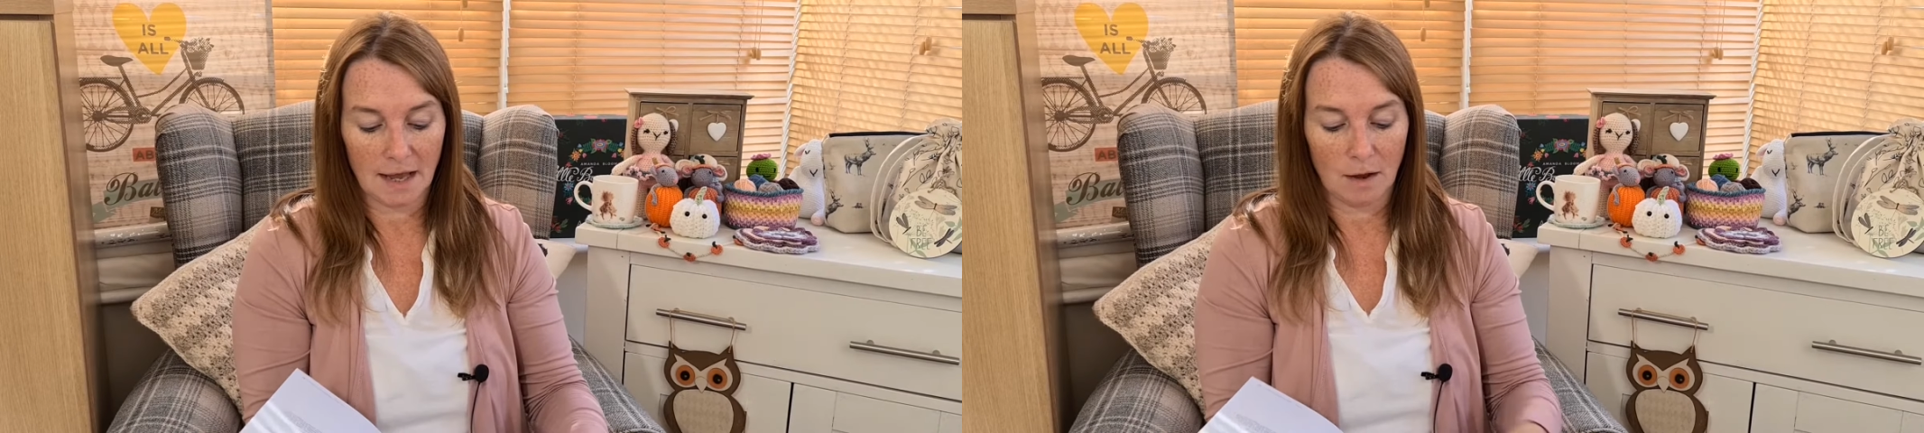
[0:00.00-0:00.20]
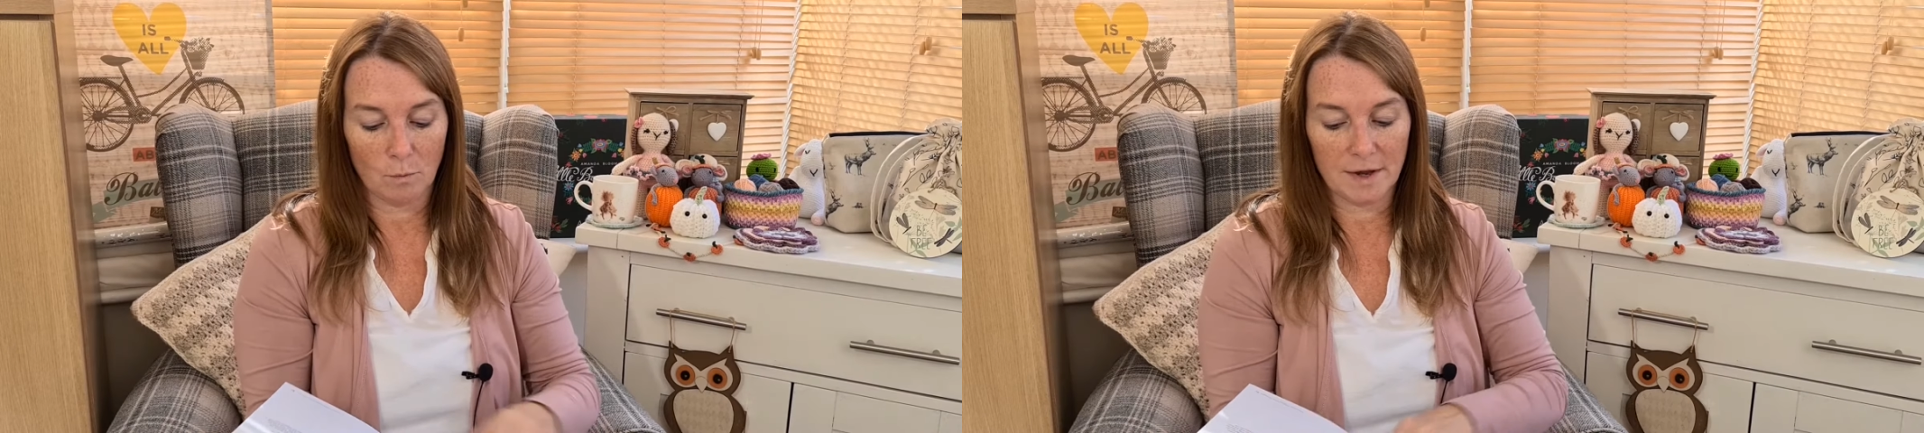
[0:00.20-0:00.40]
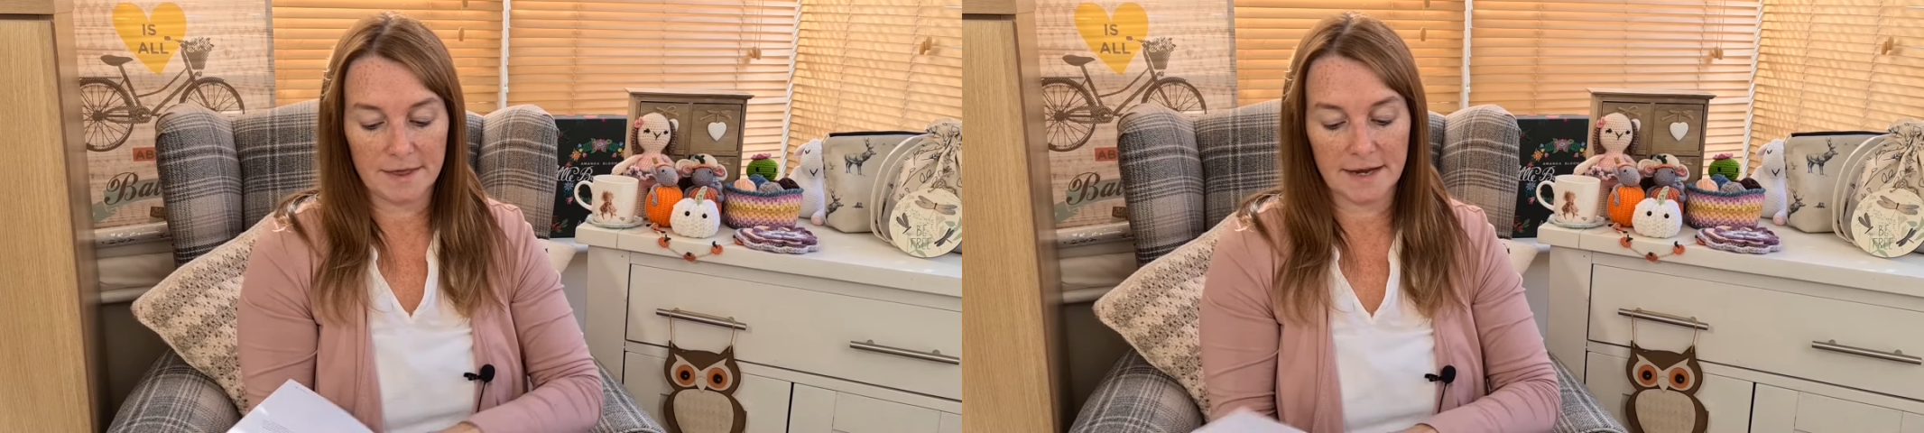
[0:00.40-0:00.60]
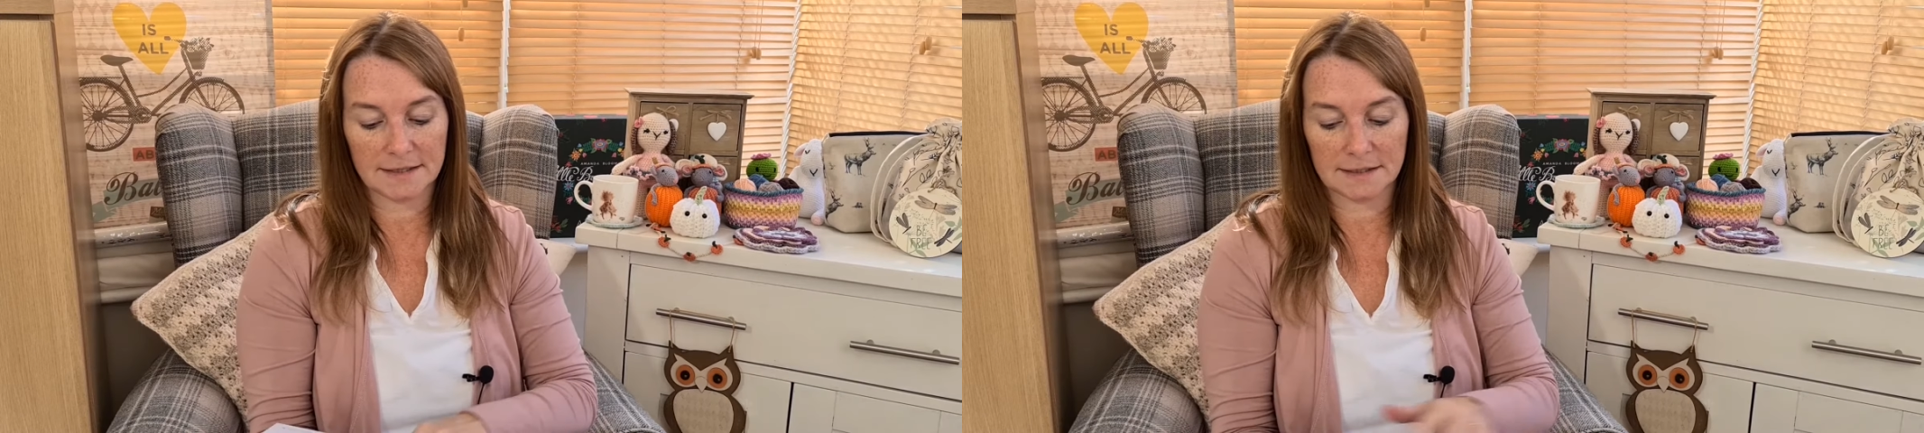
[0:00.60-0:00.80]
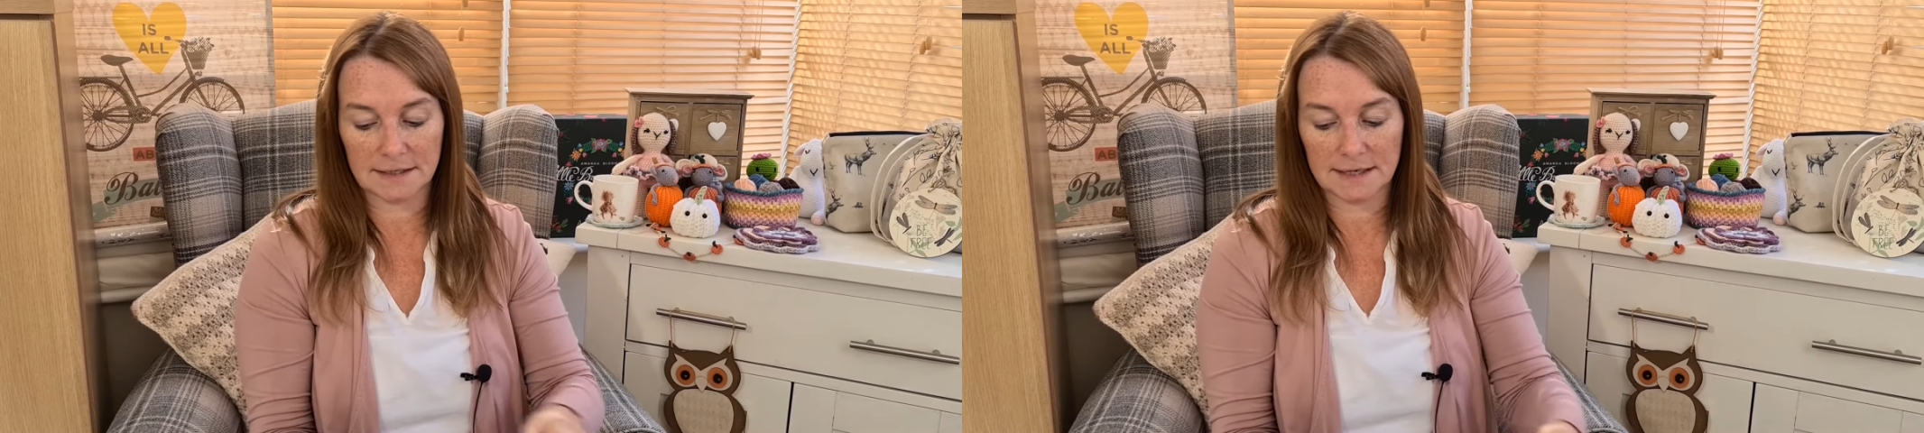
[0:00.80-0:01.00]
With it
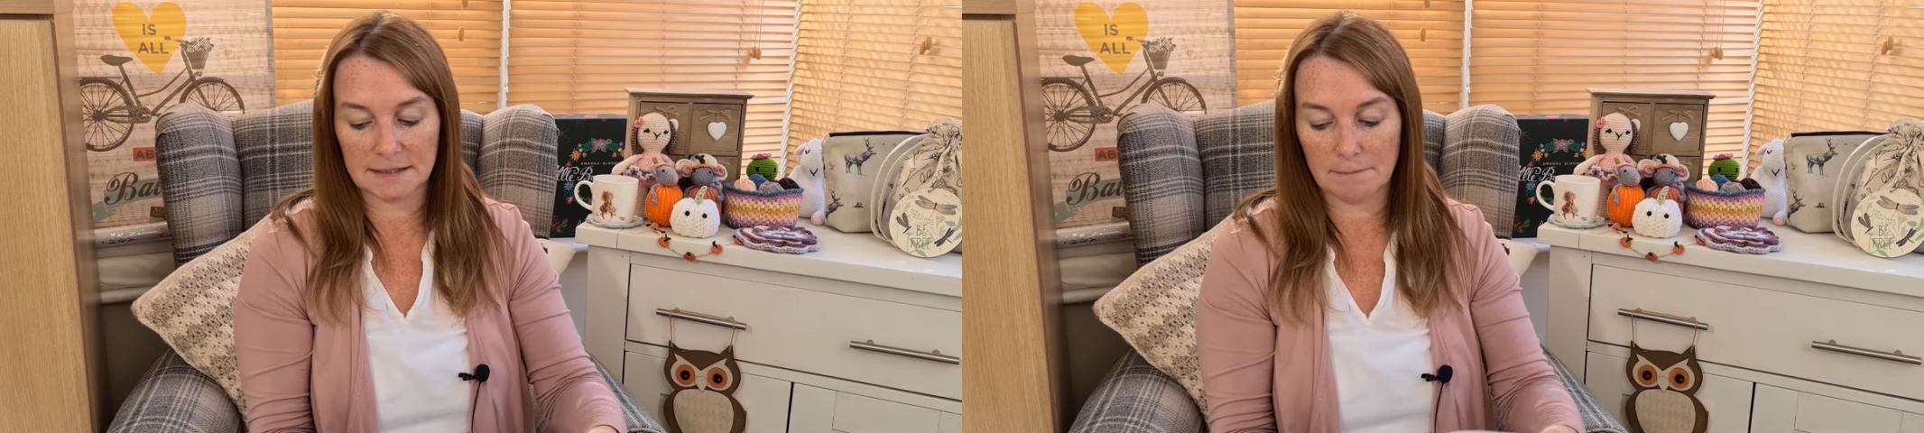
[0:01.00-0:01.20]
is a